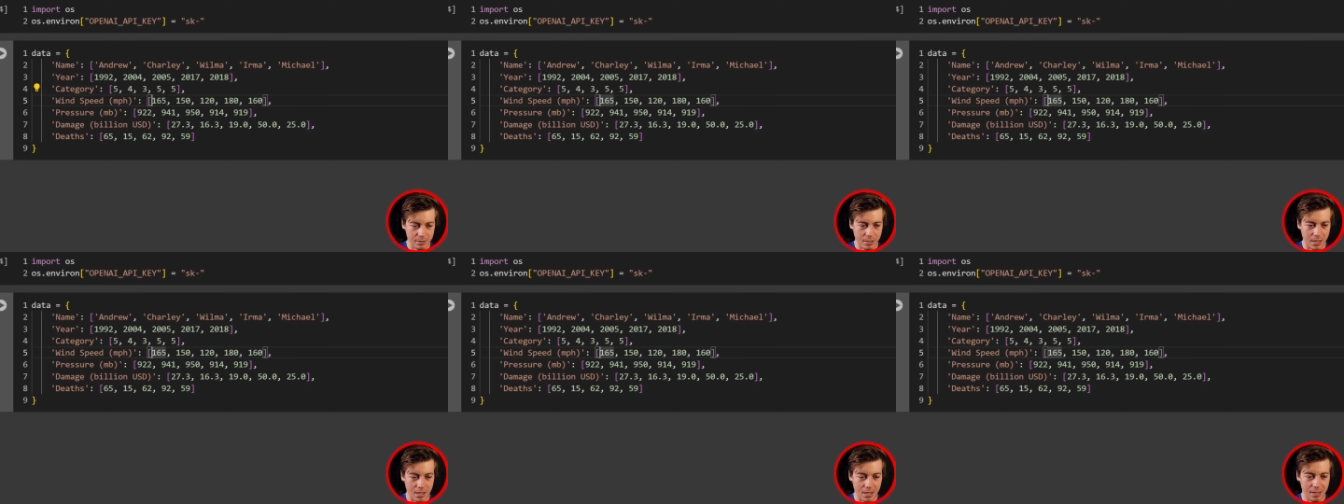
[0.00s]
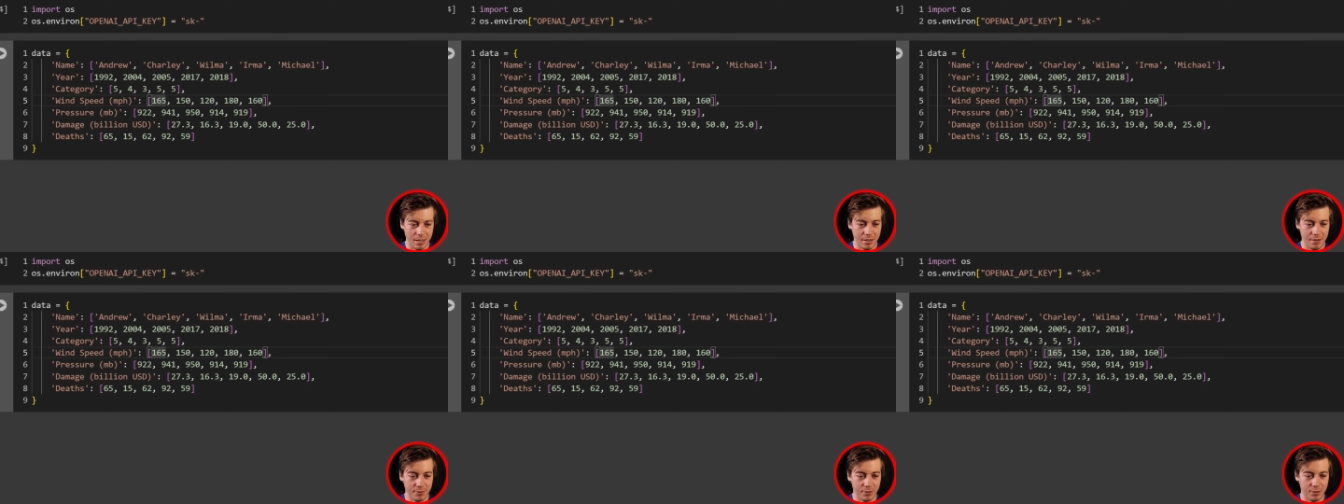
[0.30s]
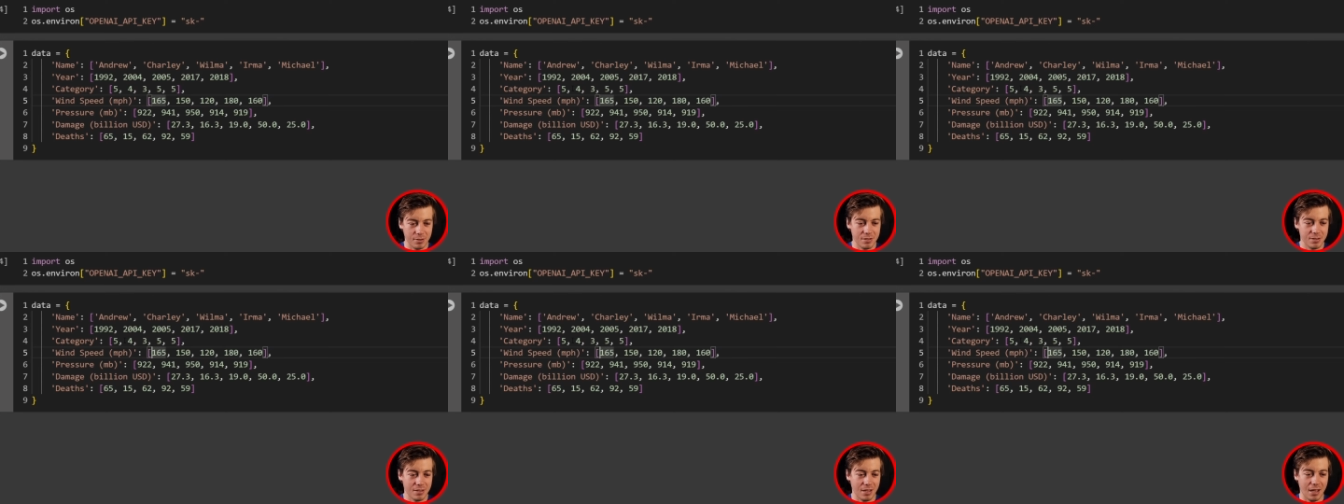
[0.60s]
Uh, if
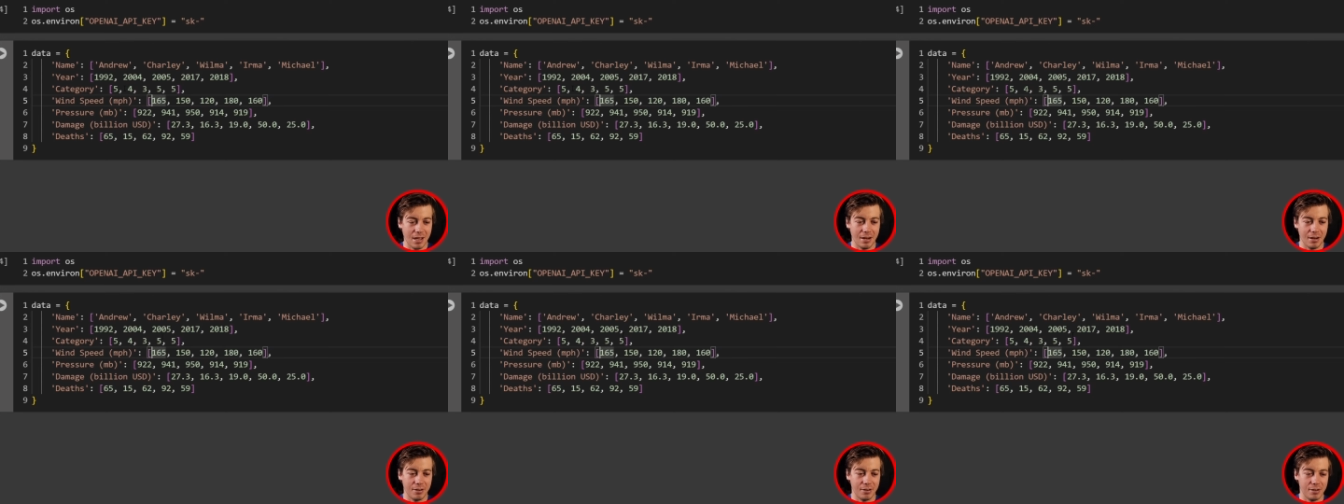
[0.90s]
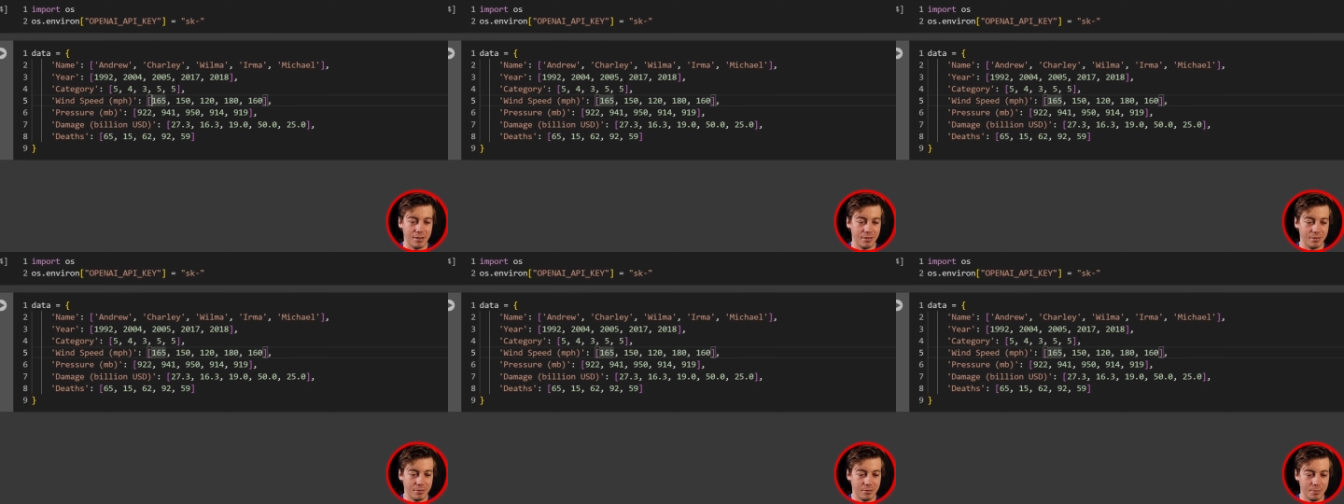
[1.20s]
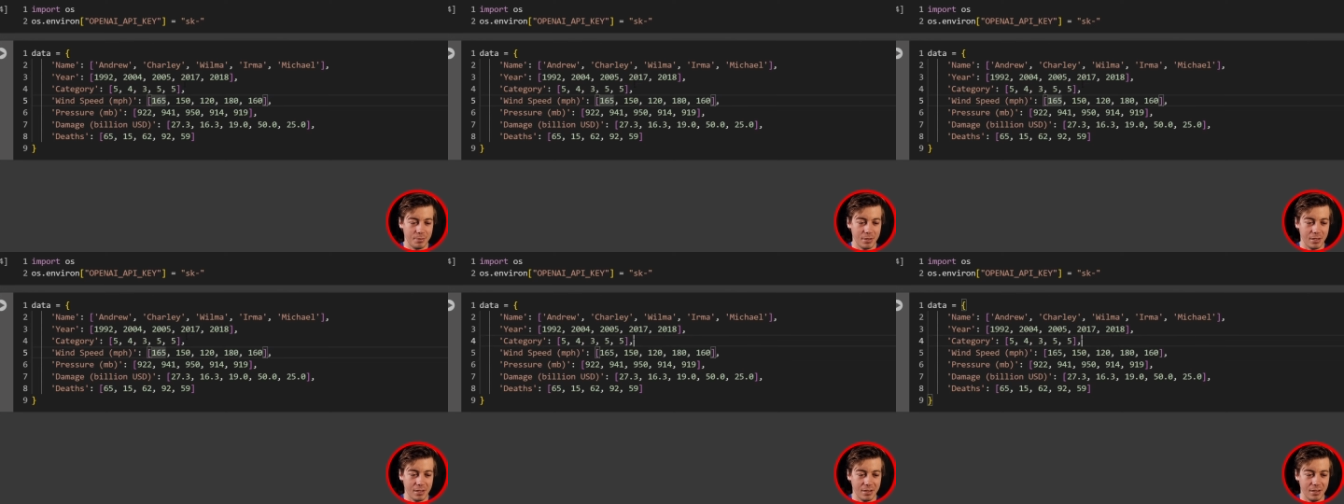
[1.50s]
it was higher, it
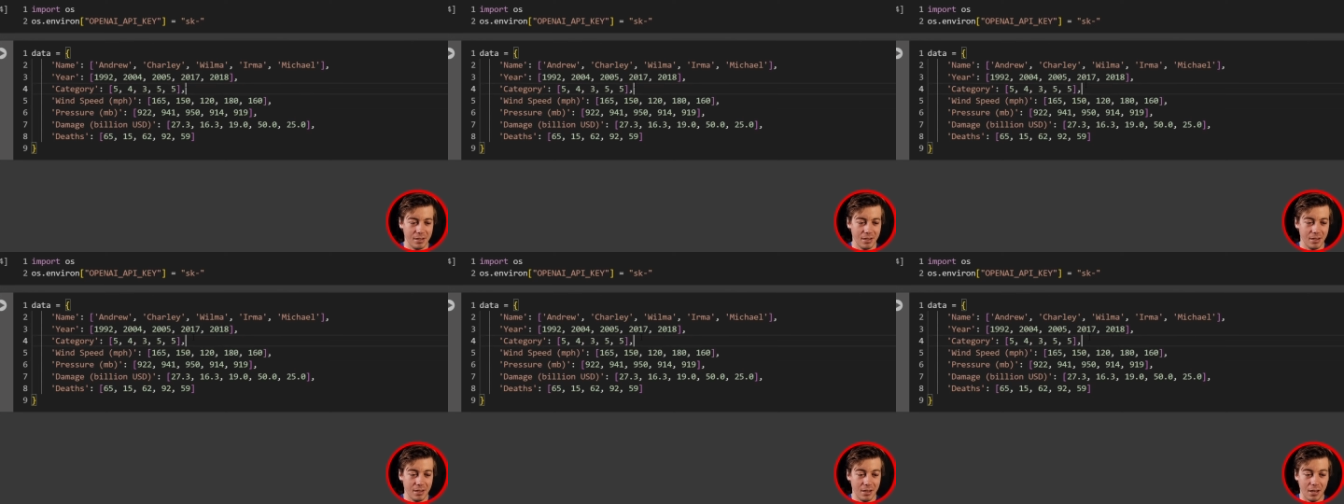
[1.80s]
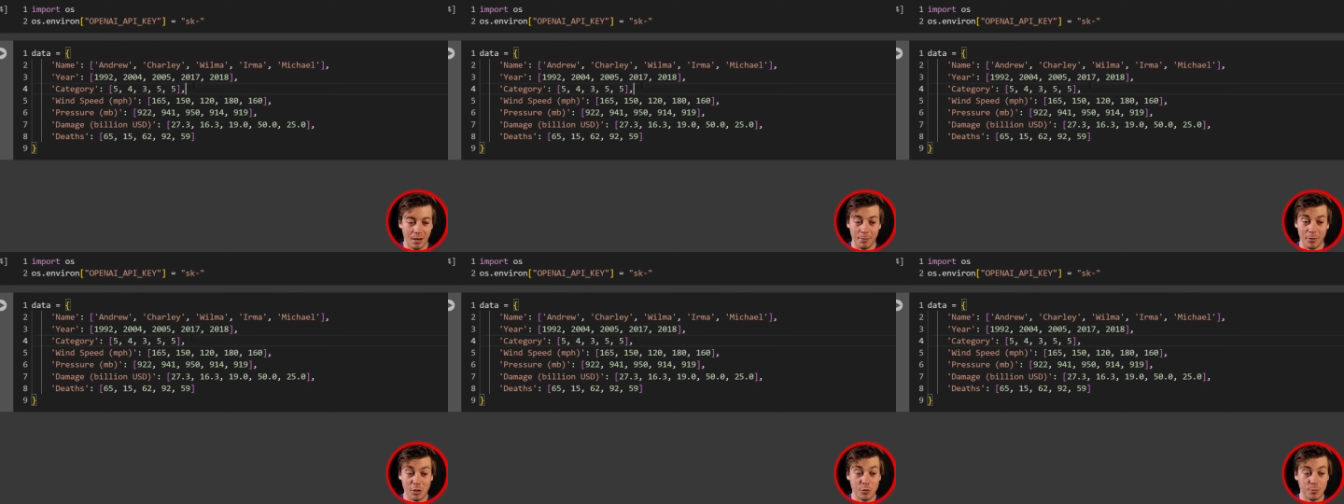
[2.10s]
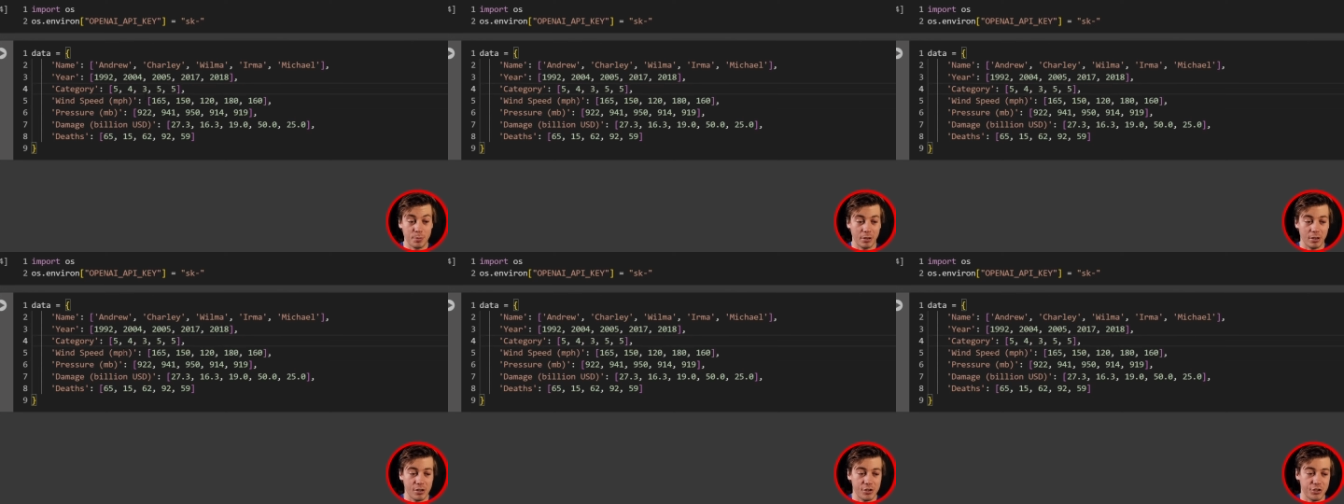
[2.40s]
would be
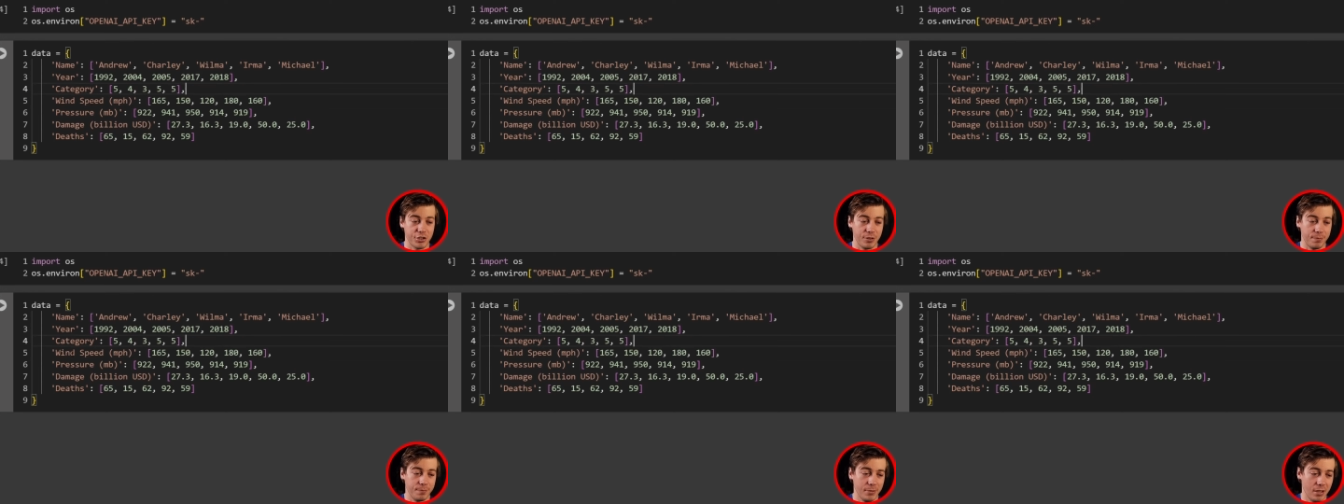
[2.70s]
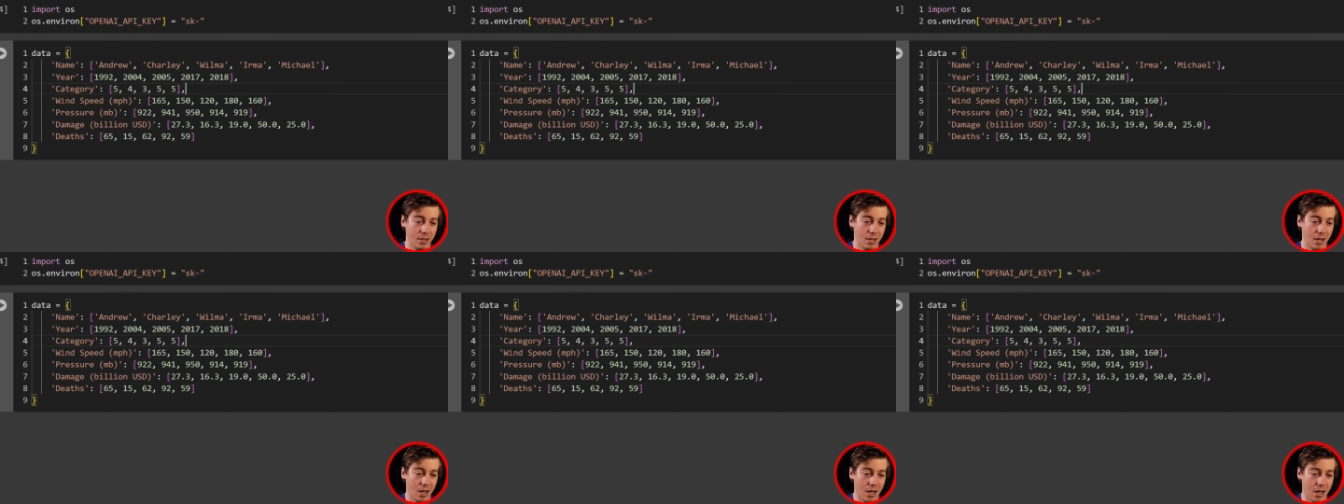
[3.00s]
much bigger issue.